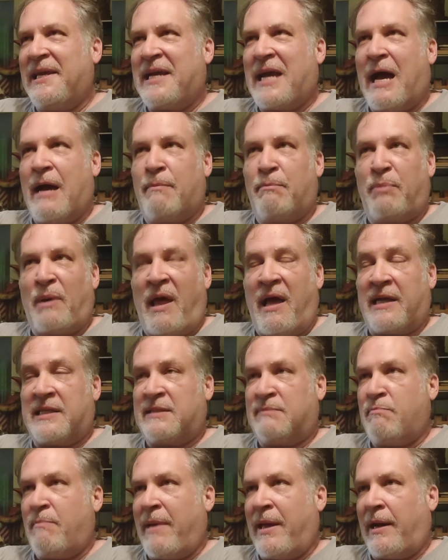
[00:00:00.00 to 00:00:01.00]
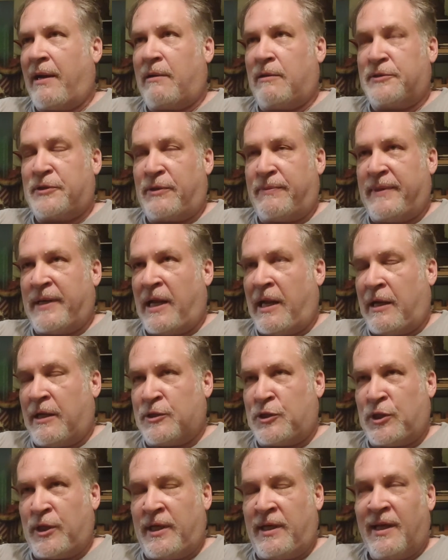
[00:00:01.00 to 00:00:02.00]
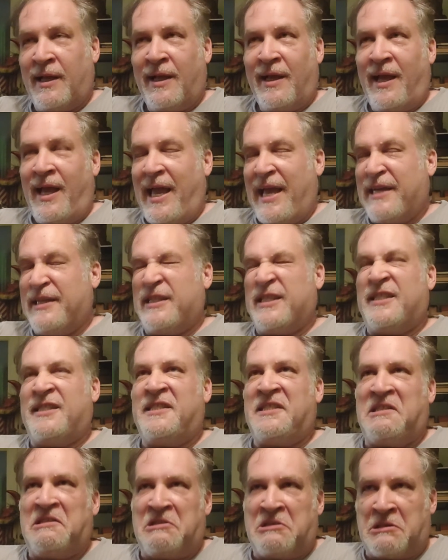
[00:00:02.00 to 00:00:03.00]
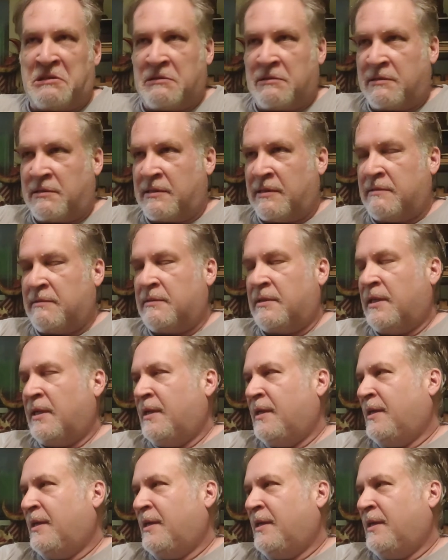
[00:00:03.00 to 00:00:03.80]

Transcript: complex medical terminology and diseases and